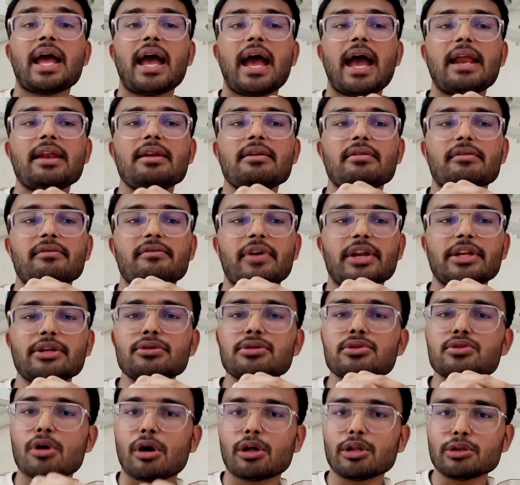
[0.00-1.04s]
And when
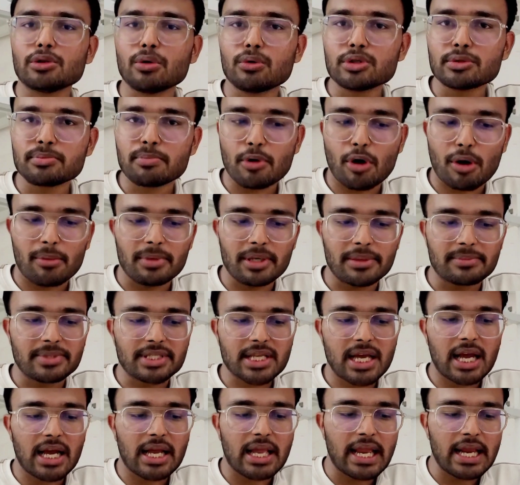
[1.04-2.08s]
you solve those
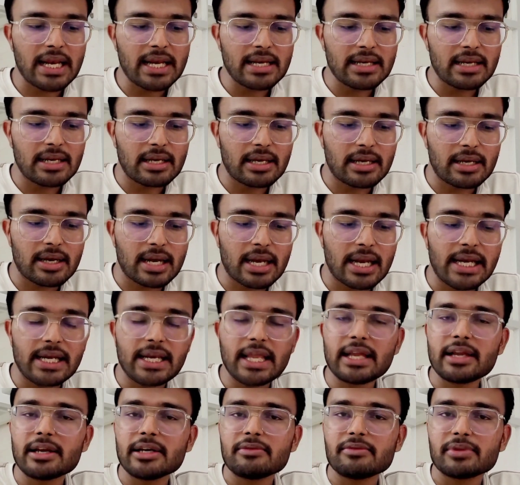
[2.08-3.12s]
problems, again
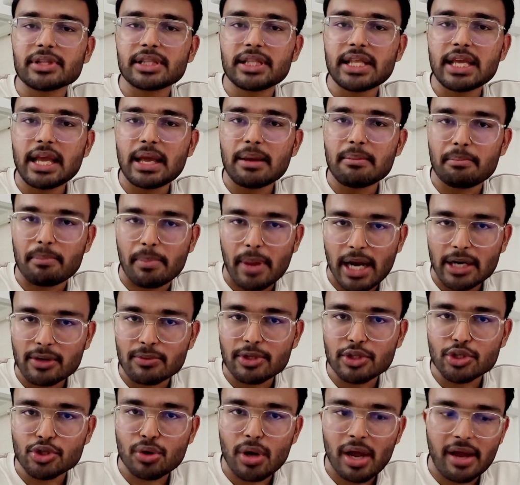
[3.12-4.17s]
relating it with the impact
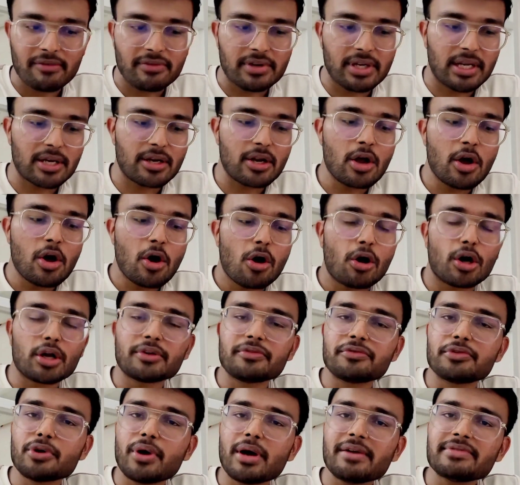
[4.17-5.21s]
which you have done, or
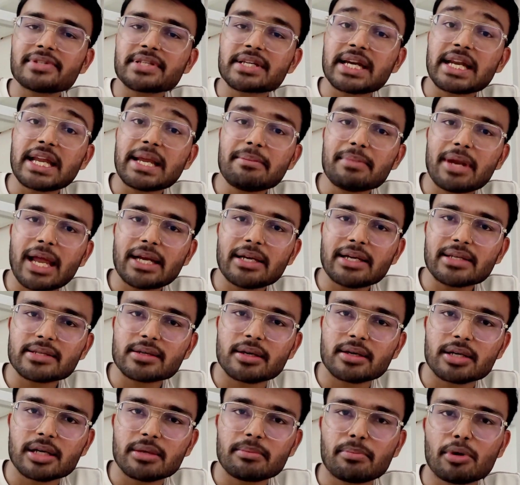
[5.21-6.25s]
if you have streamlined a
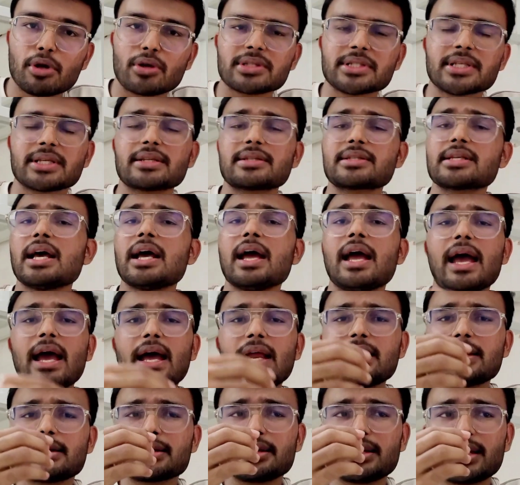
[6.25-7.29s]
certain process,
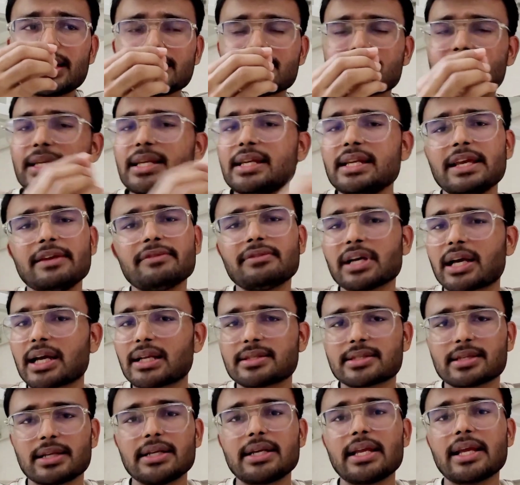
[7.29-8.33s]
and let's say leave the
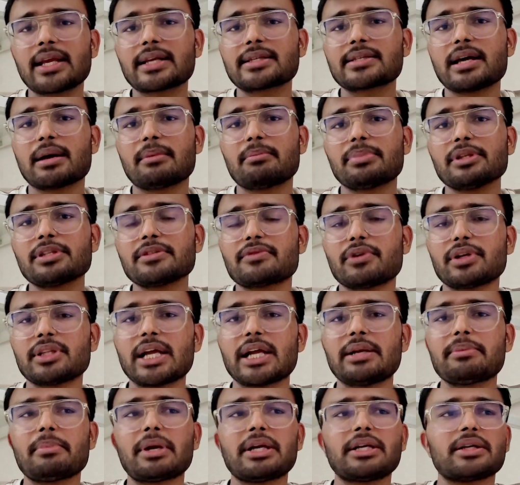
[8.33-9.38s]
consulting examples for
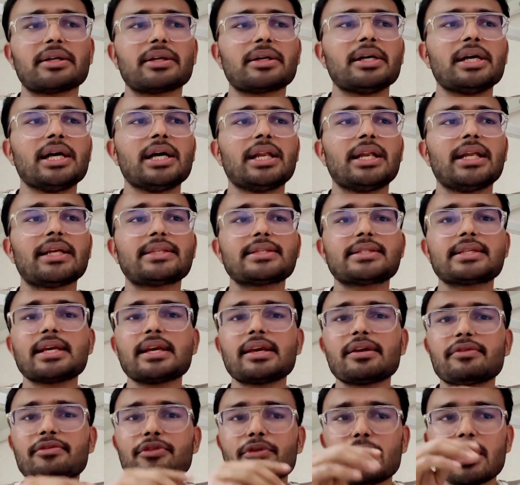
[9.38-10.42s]
that matter. Let's say
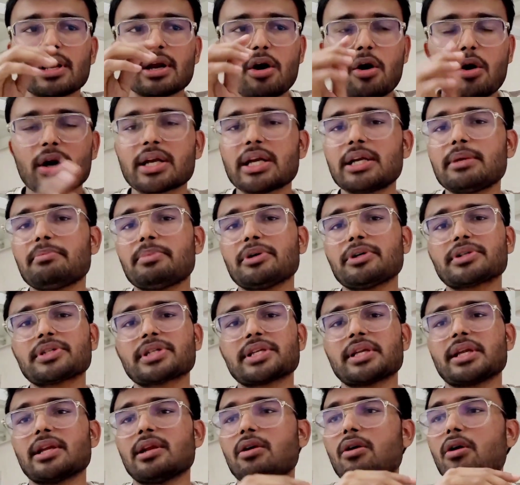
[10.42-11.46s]
if you are an audit
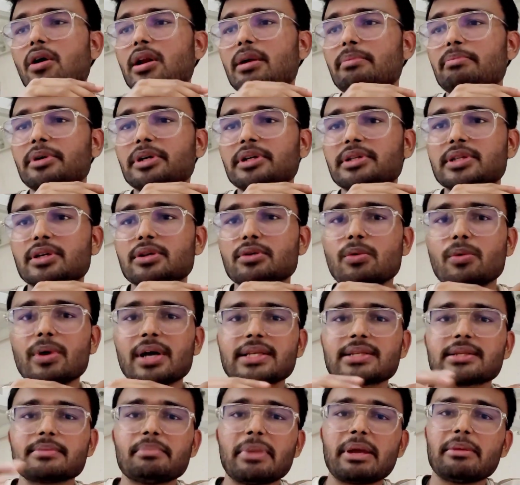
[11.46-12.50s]
personnel or a person who
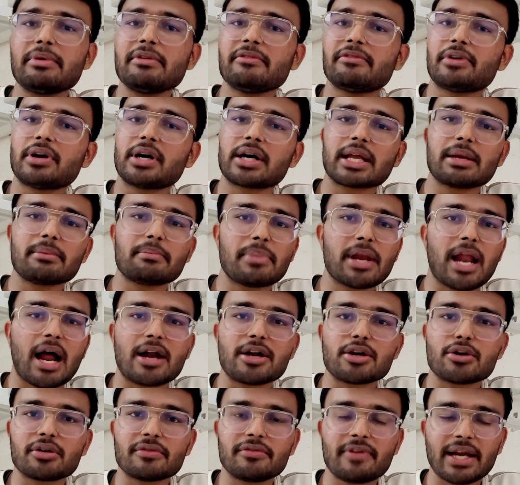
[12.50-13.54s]
has maybe work in
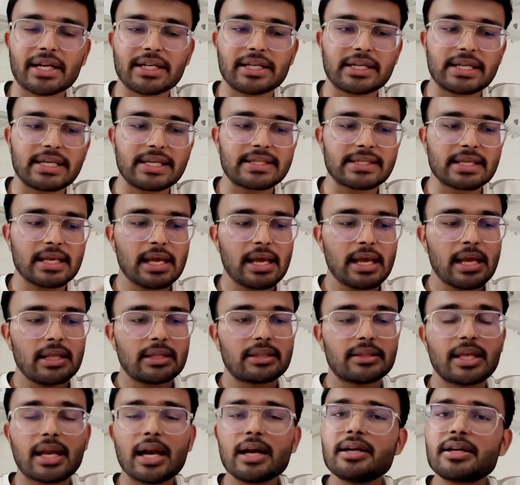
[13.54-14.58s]
plant or factories,
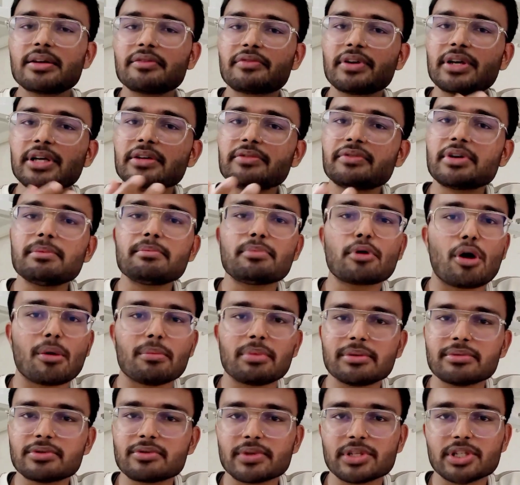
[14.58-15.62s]
there are different
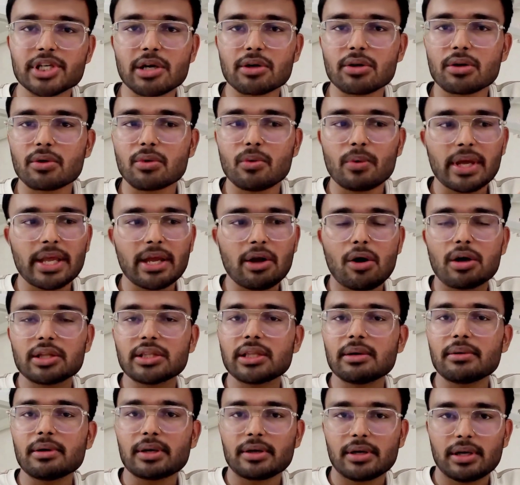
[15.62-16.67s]
problems which are going
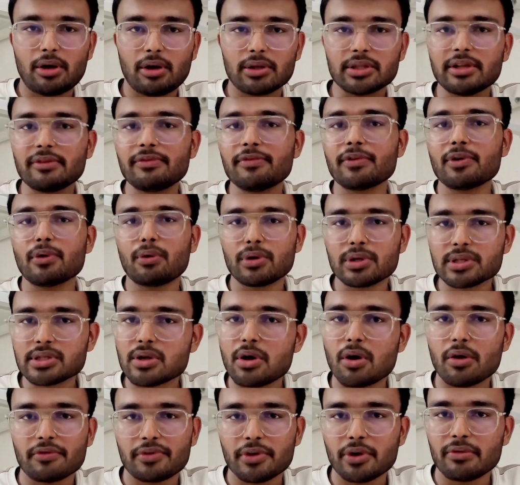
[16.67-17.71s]
on the floors
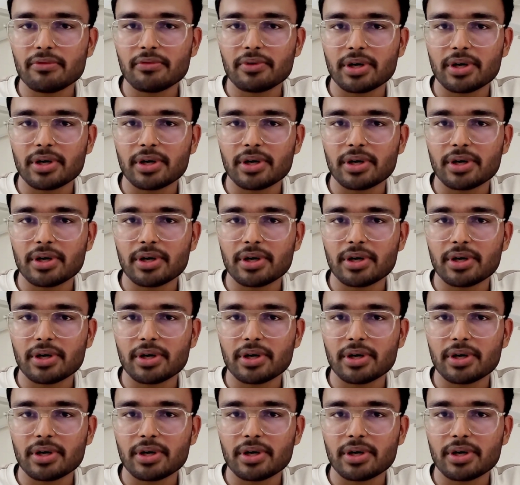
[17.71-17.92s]
of your